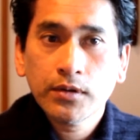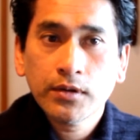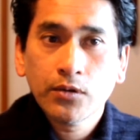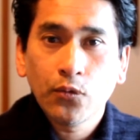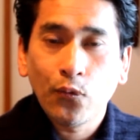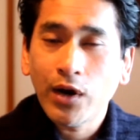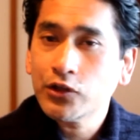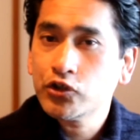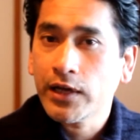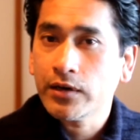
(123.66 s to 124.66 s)

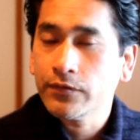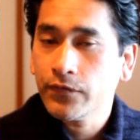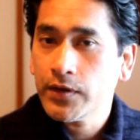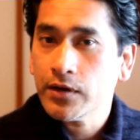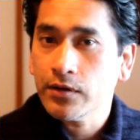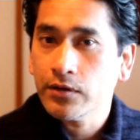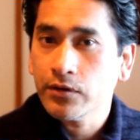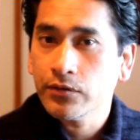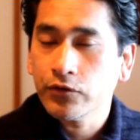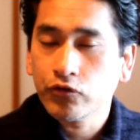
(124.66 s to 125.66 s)
rush out of fear,
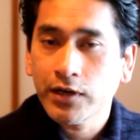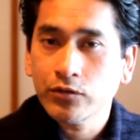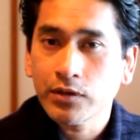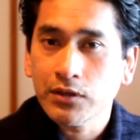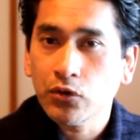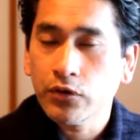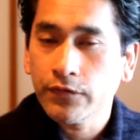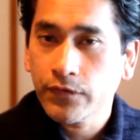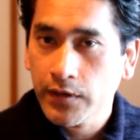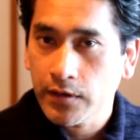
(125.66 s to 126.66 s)
or they're trying to ignore
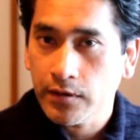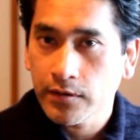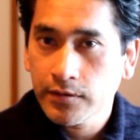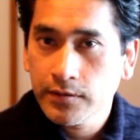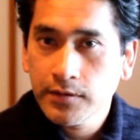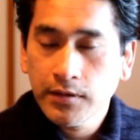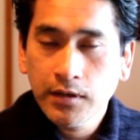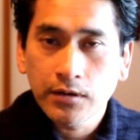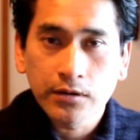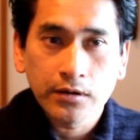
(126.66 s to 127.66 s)
fear,
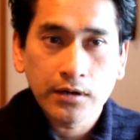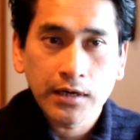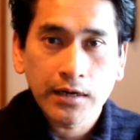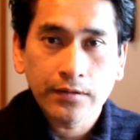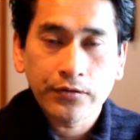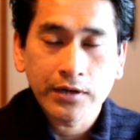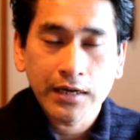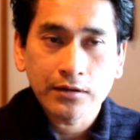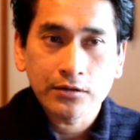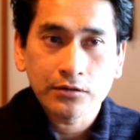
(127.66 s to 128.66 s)
or
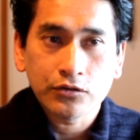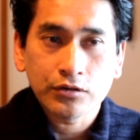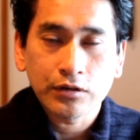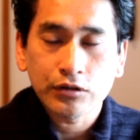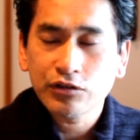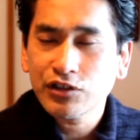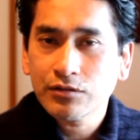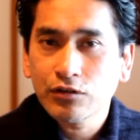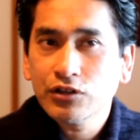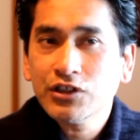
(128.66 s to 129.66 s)

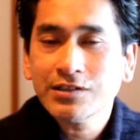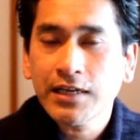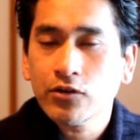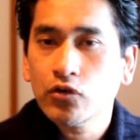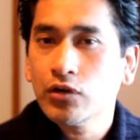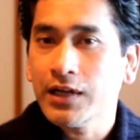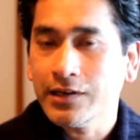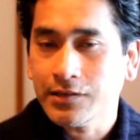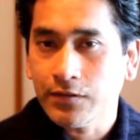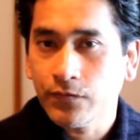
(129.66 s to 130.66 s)
they're just not
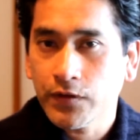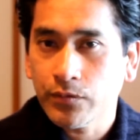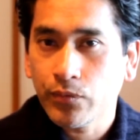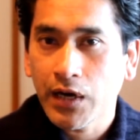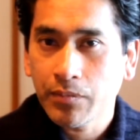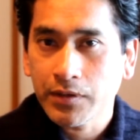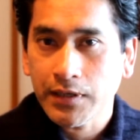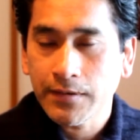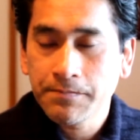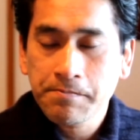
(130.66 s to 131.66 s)
utilizing fear
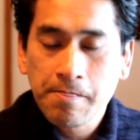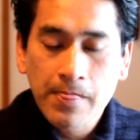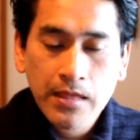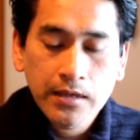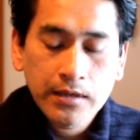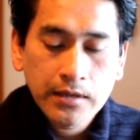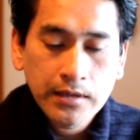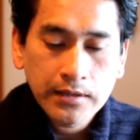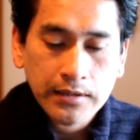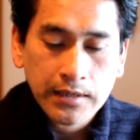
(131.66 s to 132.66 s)
properly.
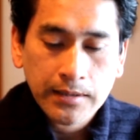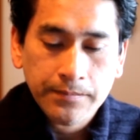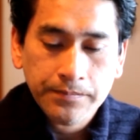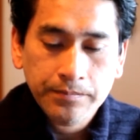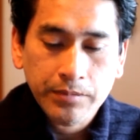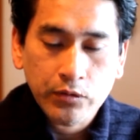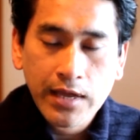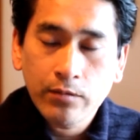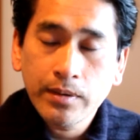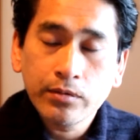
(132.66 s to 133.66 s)
But we've
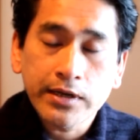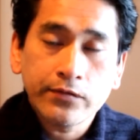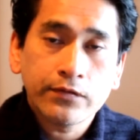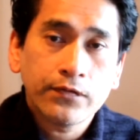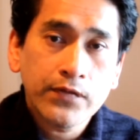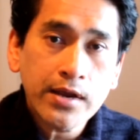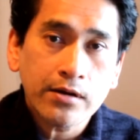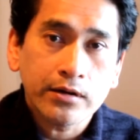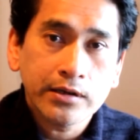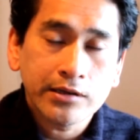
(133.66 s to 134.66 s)
got to remember, even
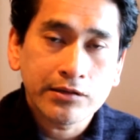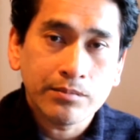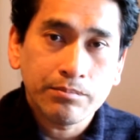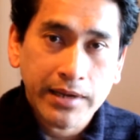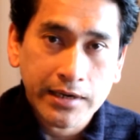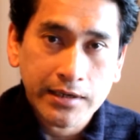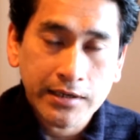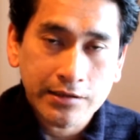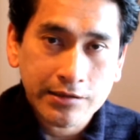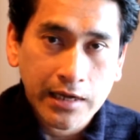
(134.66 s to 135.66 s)
fear is embedded
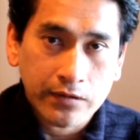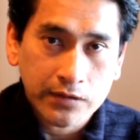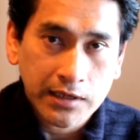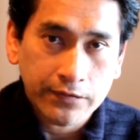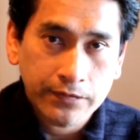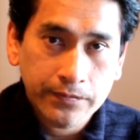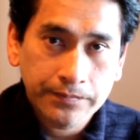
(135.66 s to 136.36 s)
inside of love.